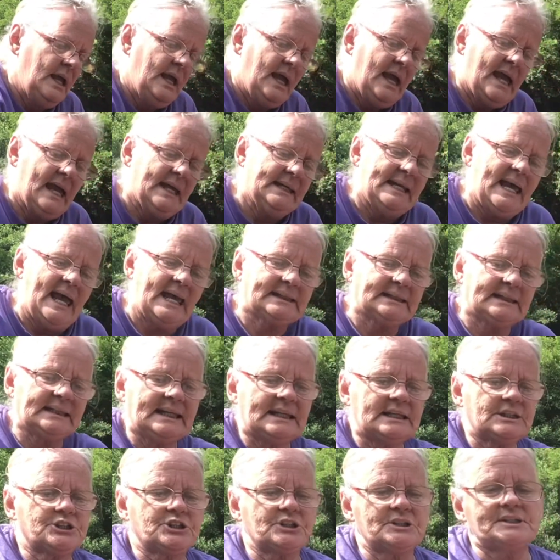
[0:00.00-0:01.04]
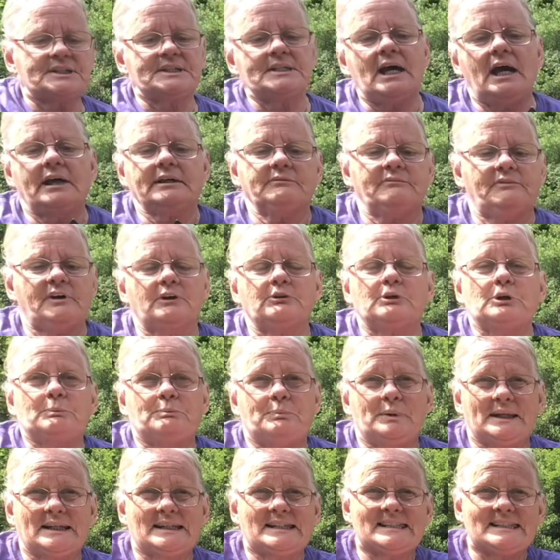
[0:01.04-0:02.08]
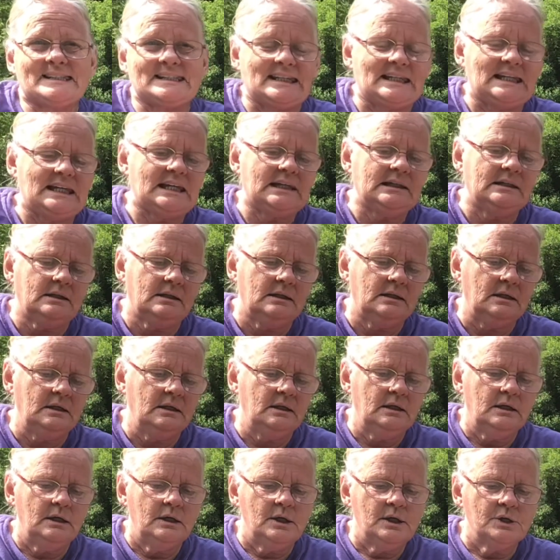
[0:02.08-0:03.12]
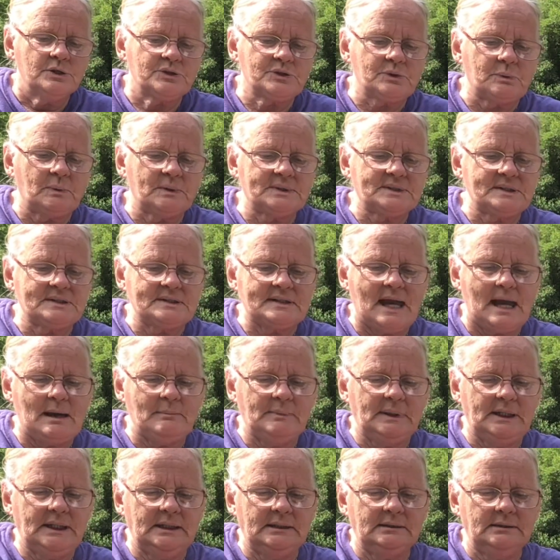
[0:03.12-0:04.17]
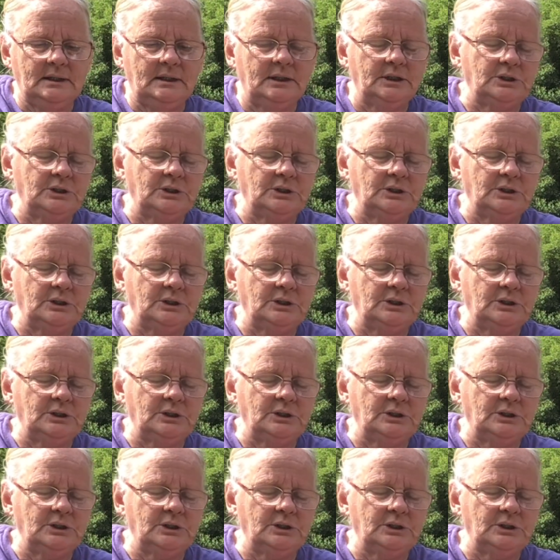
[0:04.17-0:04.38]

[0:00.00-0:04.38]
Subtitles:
And echinacea is not a very big seed, so what does that mean?